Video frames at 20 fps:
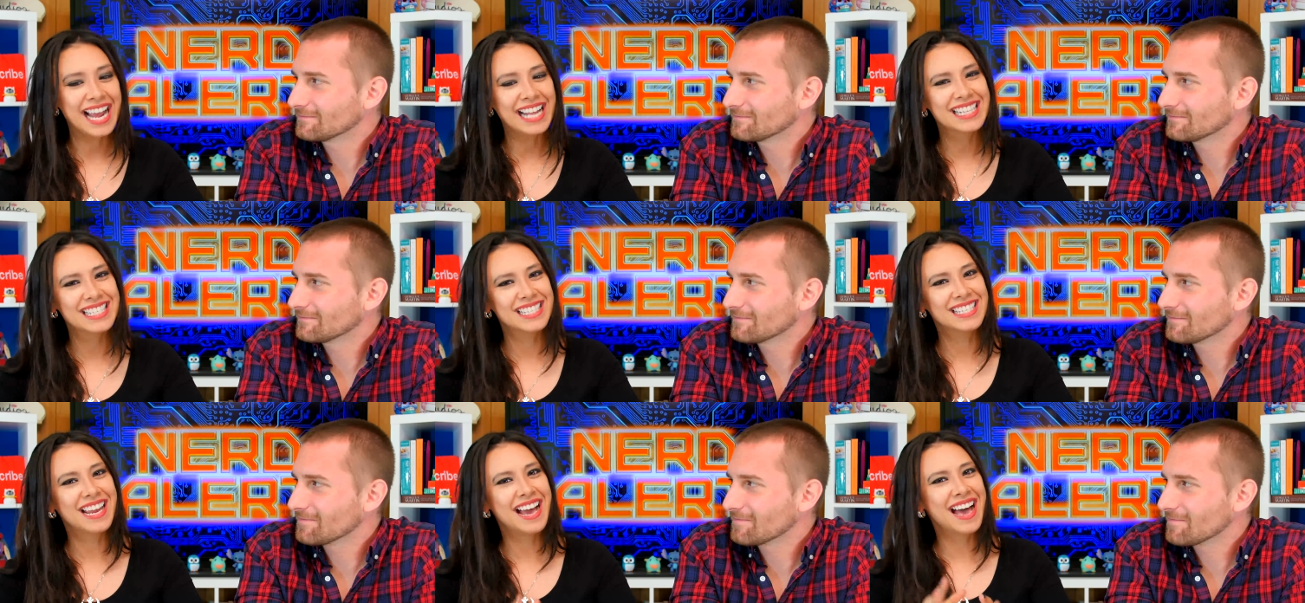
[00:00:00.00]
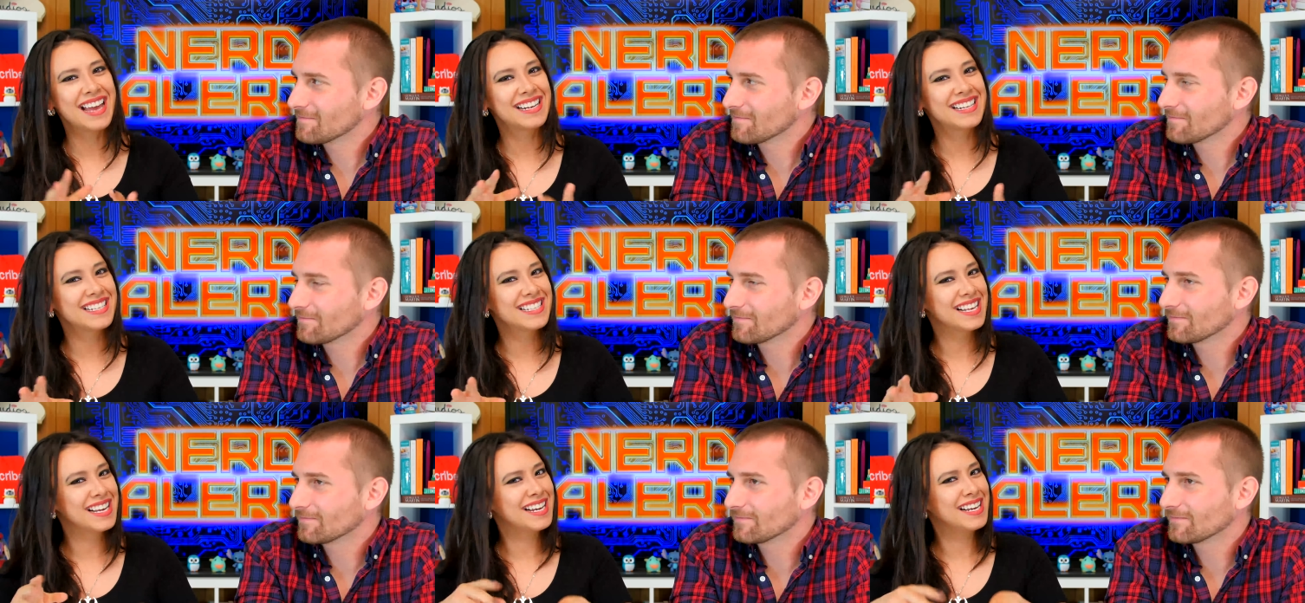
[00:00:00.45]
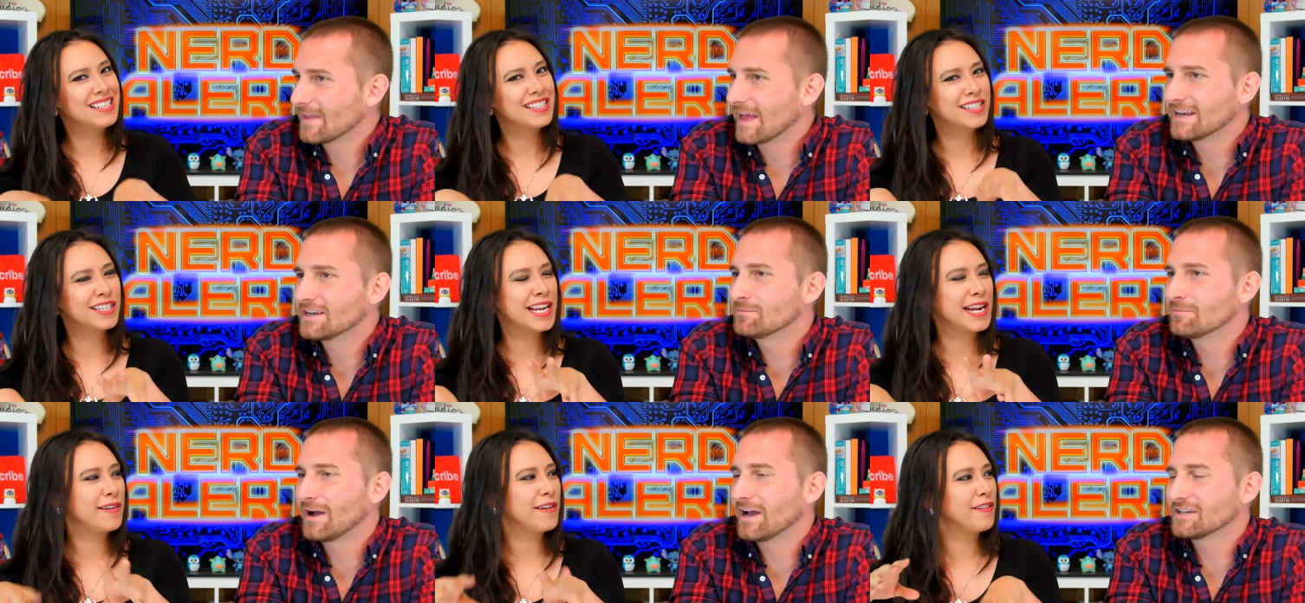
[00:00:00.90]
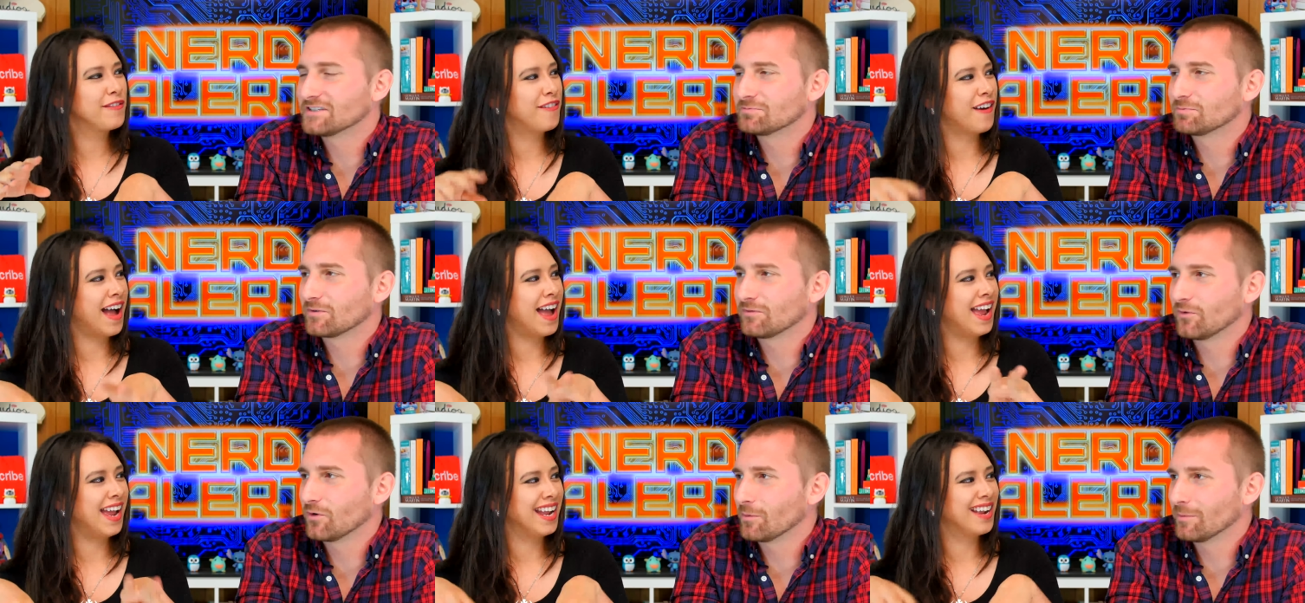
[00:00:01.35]
Speaker 1: It's not as uh,
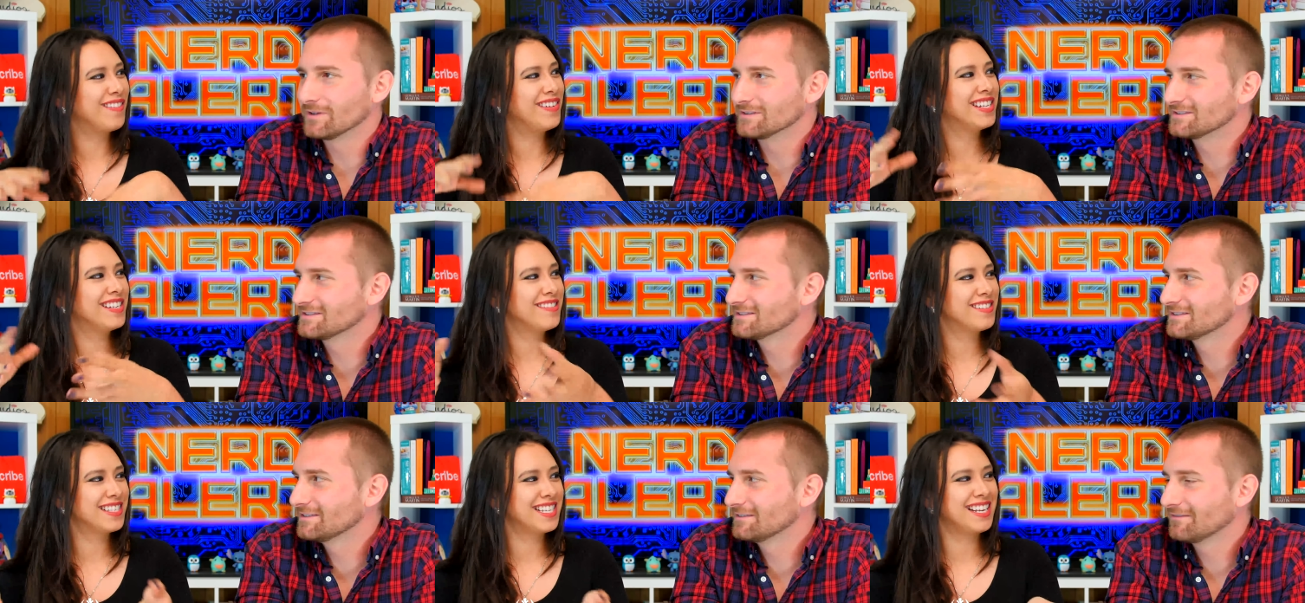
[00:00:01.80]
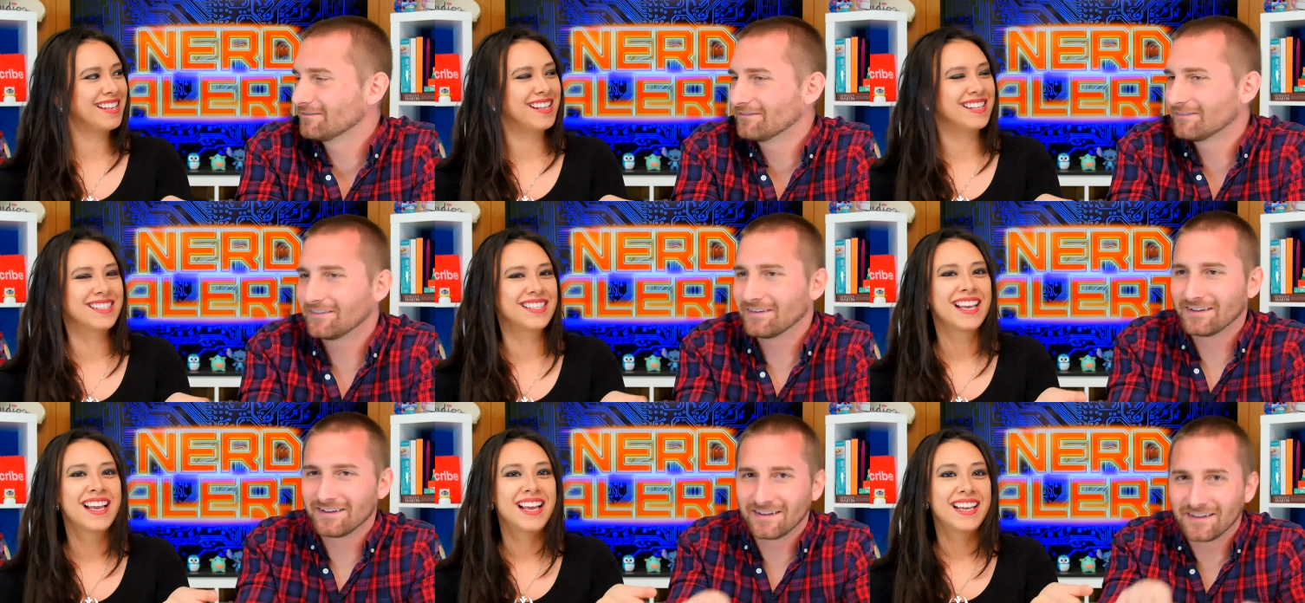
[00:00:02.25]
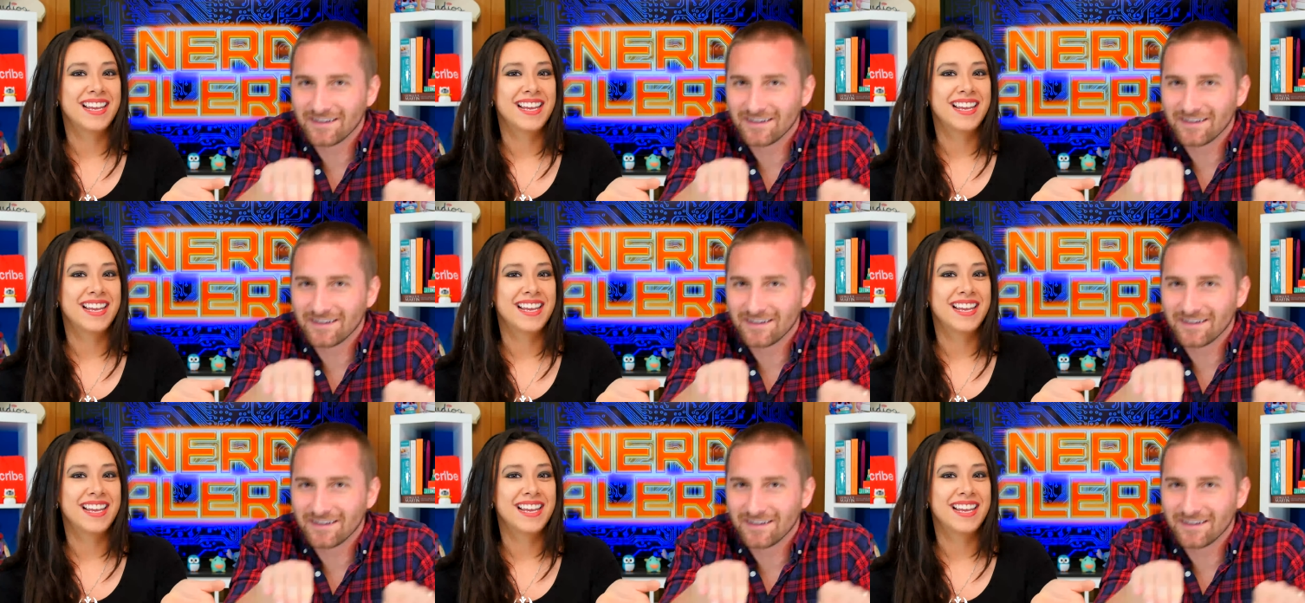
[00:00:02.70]
terrifying when you see this.